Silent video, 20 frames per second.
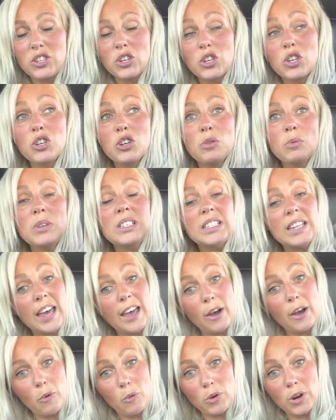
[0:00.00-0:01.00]
You can always
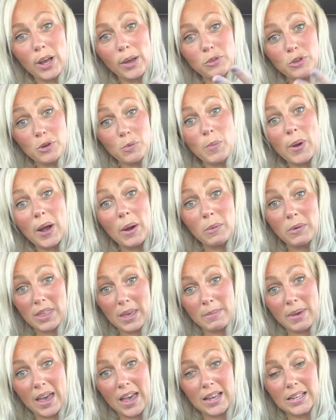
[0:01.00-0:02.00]
tell when I'm doing well with
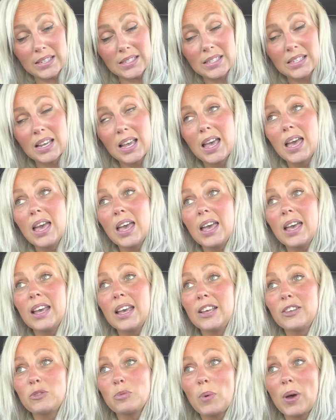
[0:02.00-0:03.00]
MS
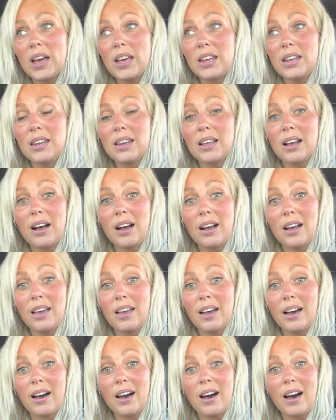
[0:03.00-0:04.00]
is when
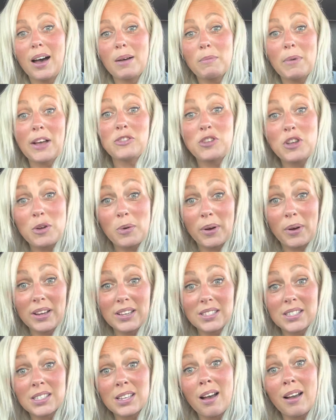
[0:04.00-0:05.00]
I'm actually quite
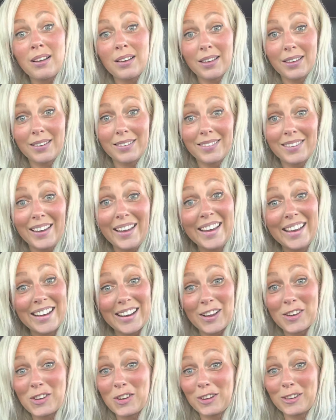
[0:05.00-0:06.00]
silent and
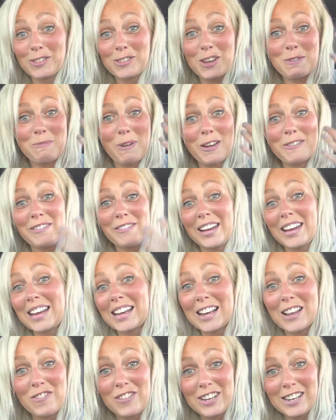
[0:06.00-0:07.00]
I'm not doing my
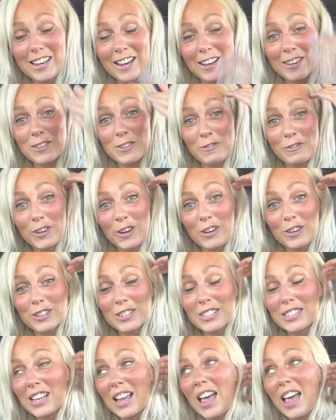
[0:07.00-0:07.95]
regular videos and vlogs